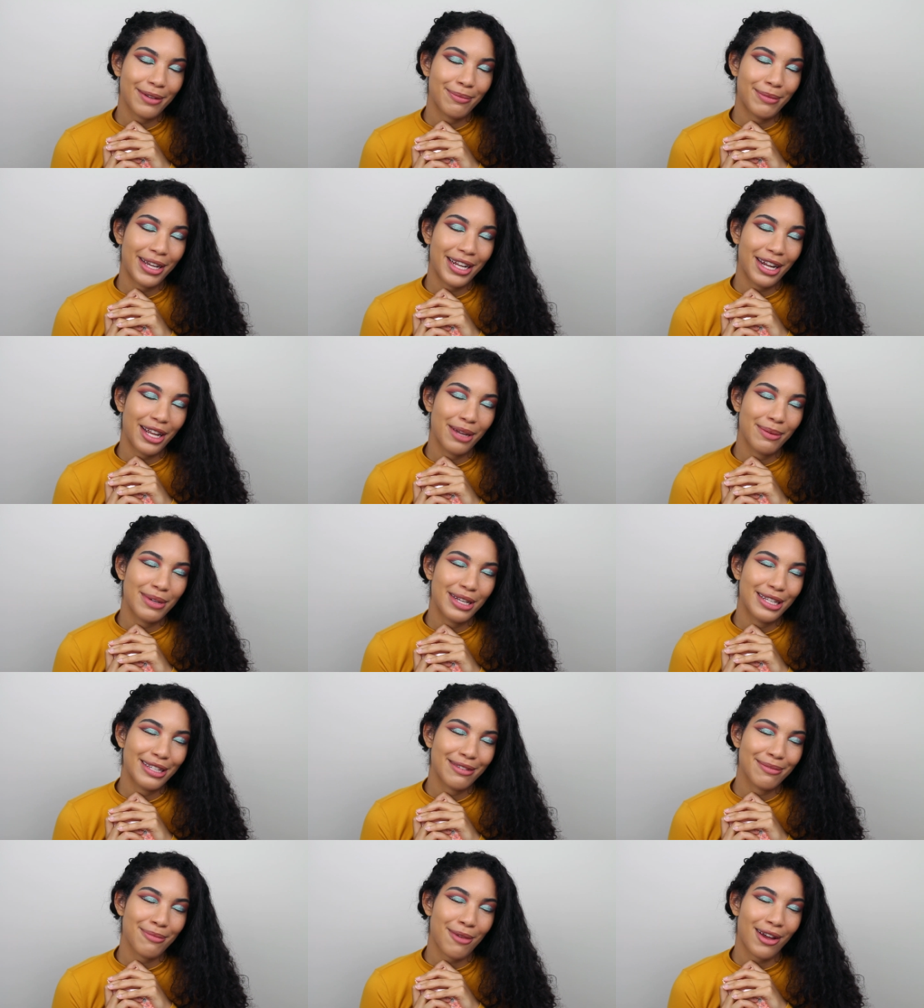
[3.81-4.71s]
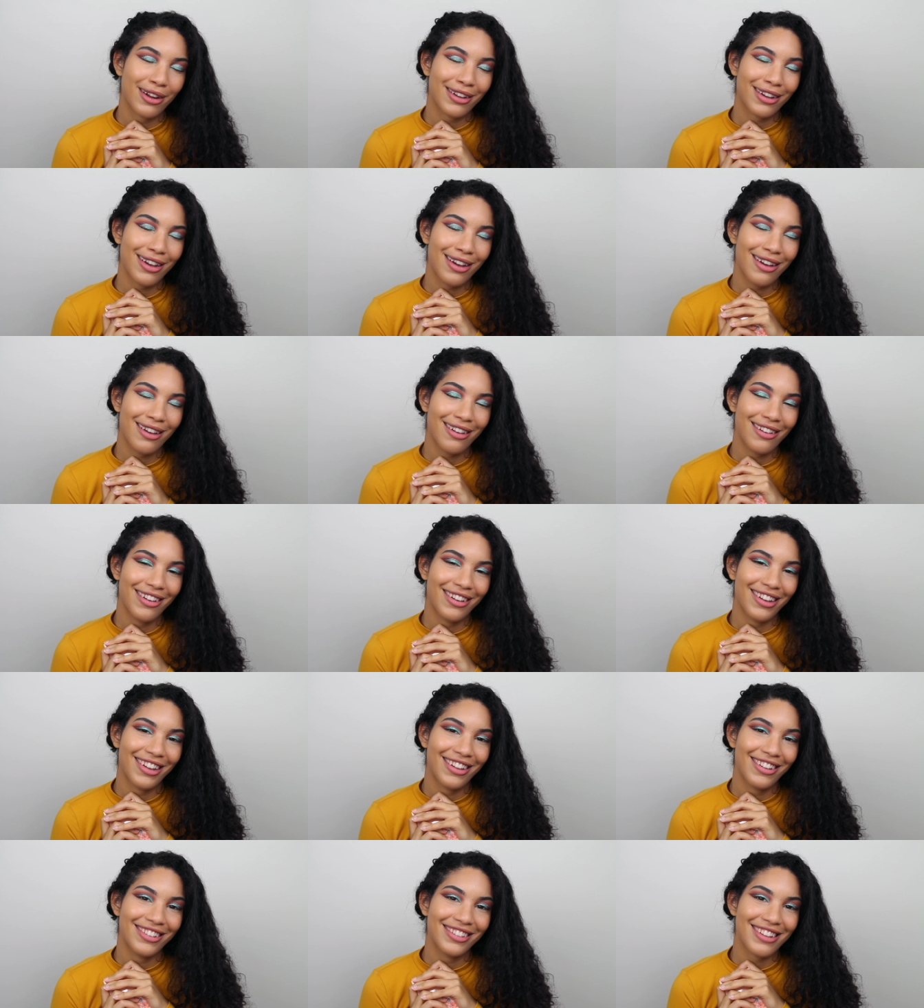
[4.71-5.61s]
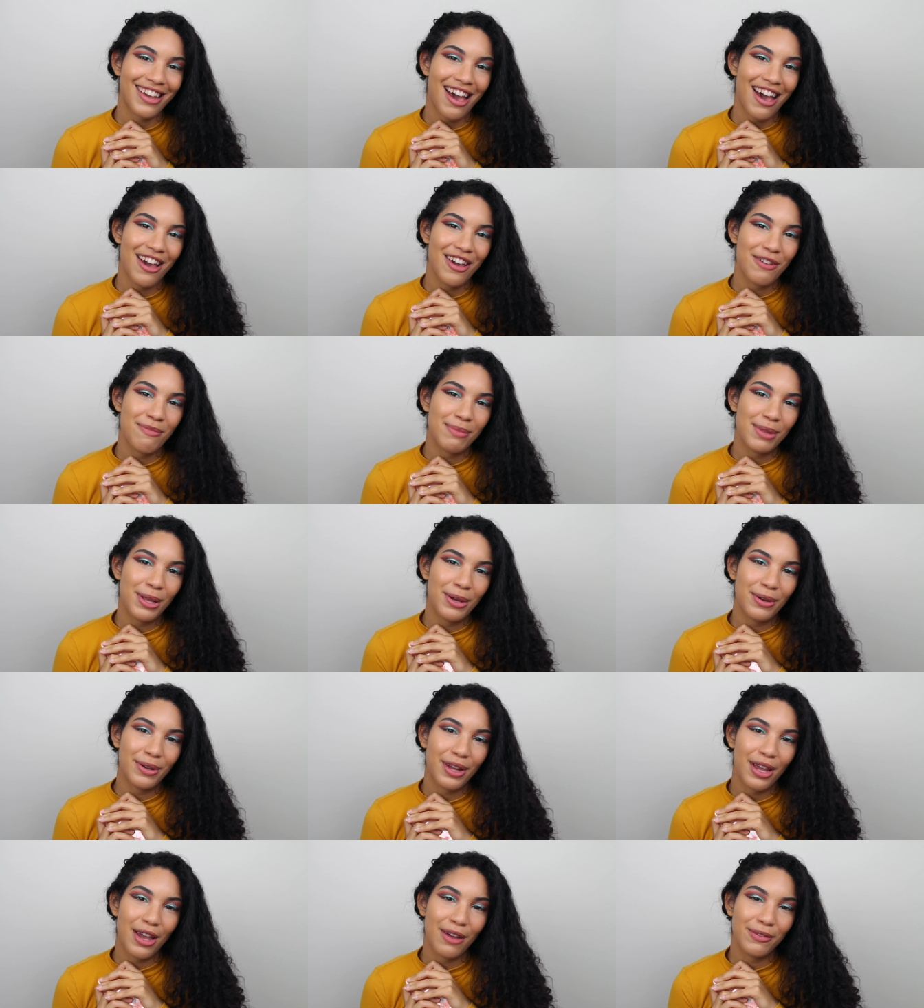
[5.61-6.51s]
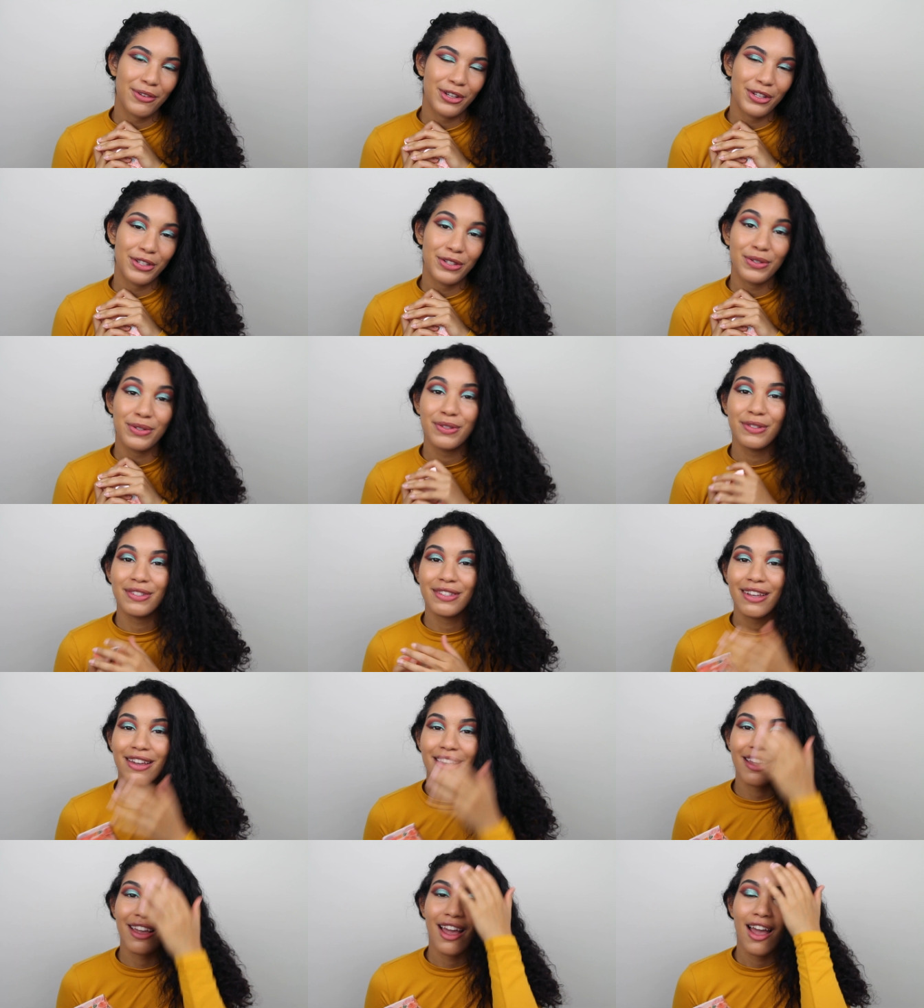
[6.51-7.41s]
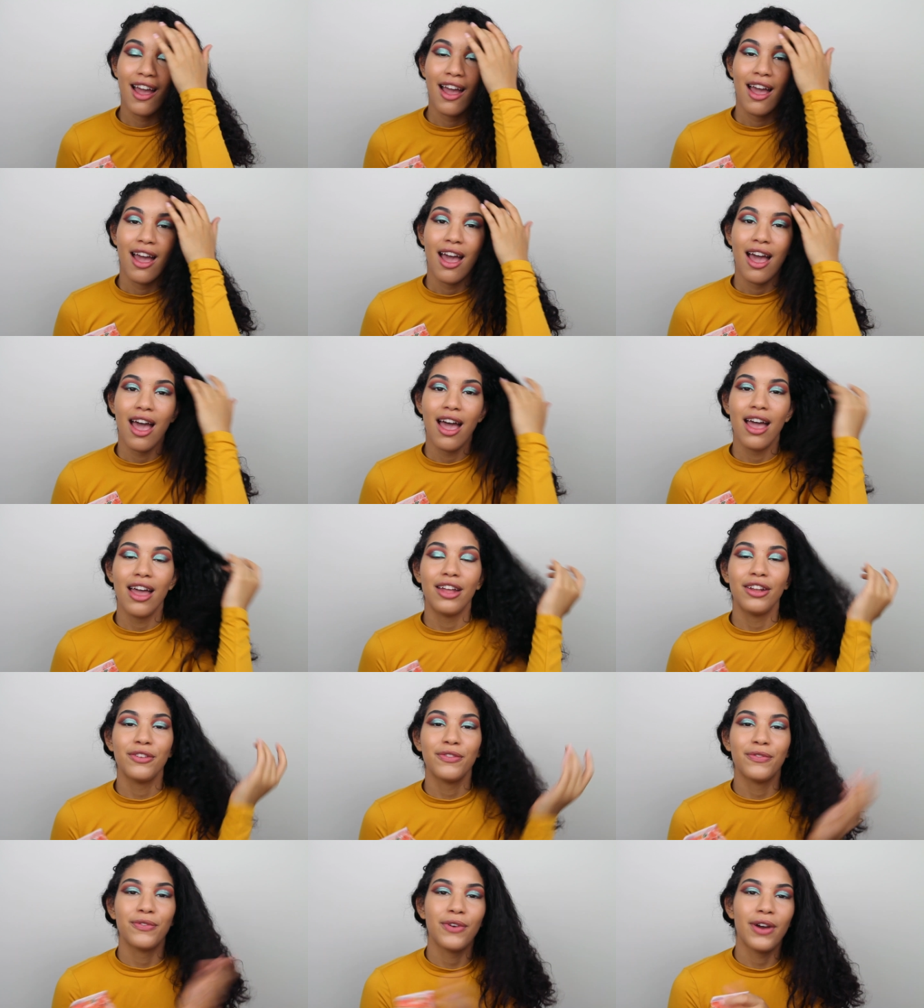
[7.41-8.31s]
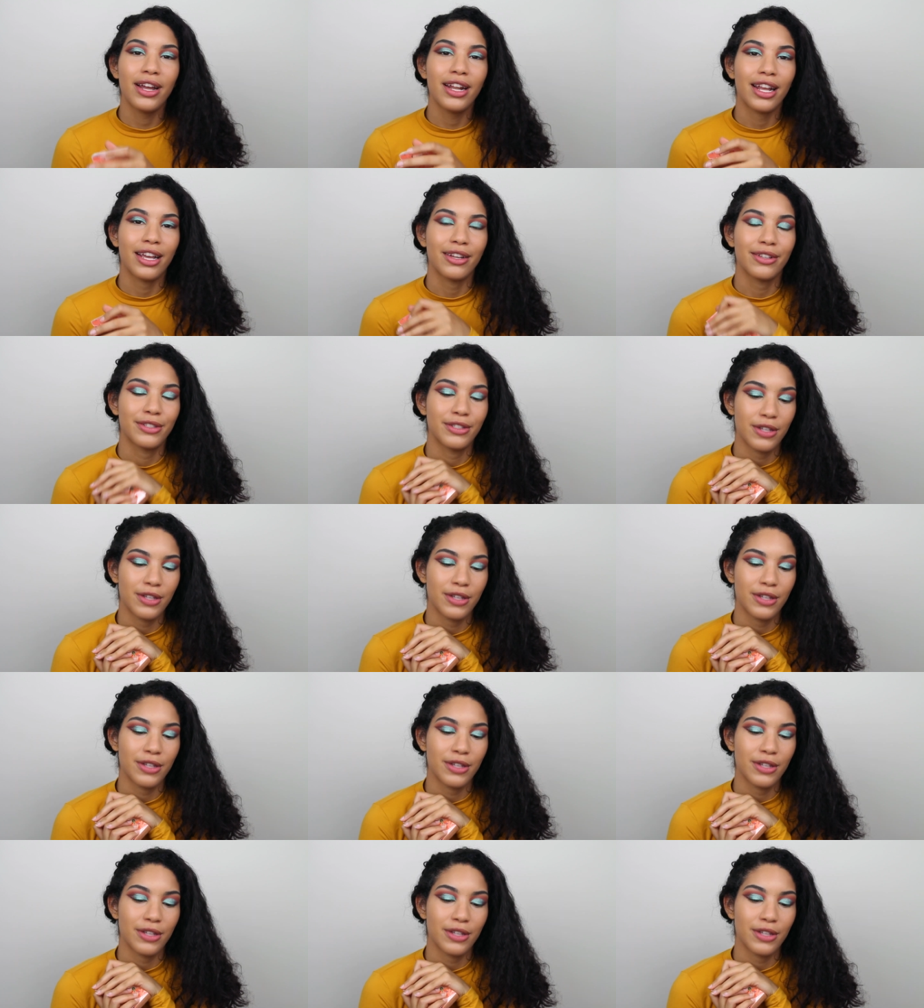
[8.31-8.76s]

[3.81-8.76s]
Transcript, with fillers: My name is Monica and I upload every Tuesday and Friday.